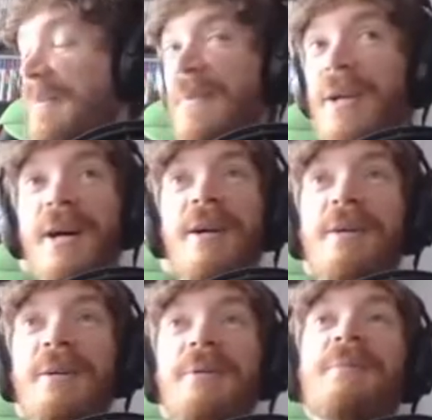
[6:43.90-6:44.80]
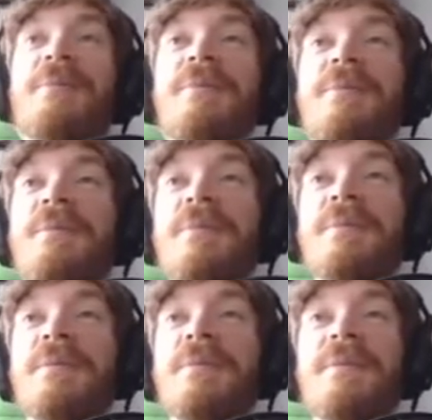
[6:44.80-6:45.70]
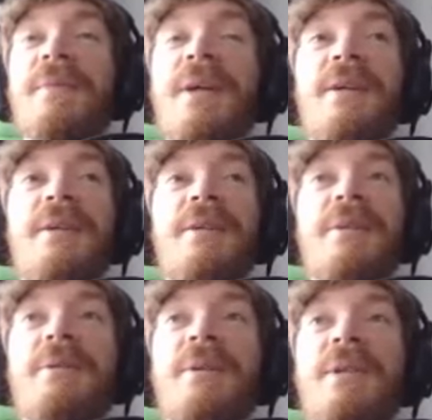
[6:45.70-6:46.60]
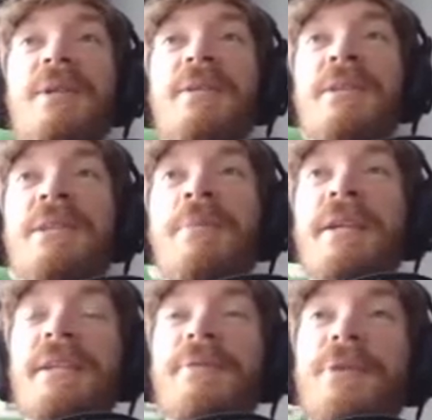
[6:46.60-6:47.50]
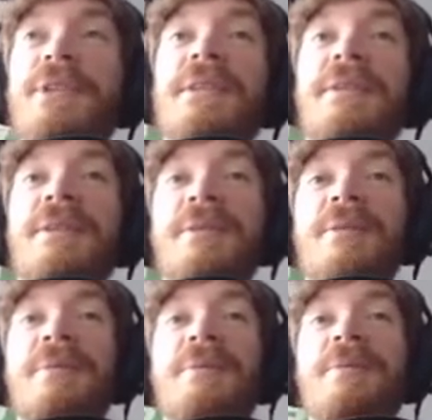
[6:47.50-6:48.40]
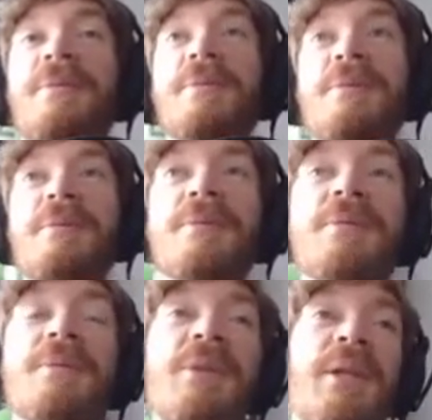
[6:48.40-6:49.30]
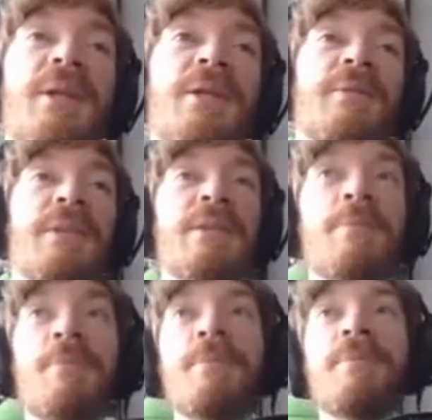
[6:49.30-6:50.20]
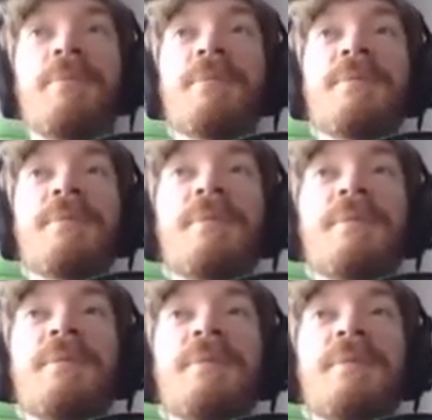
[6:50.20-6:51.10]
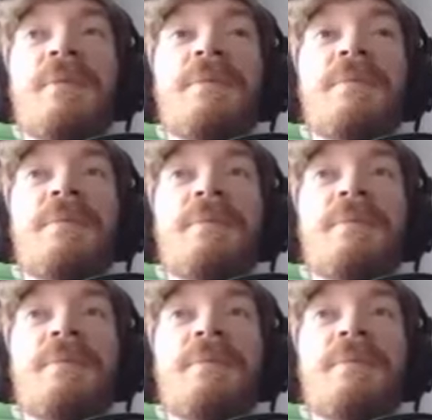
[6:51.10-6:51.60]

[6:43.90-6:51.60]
The person shown says nothing.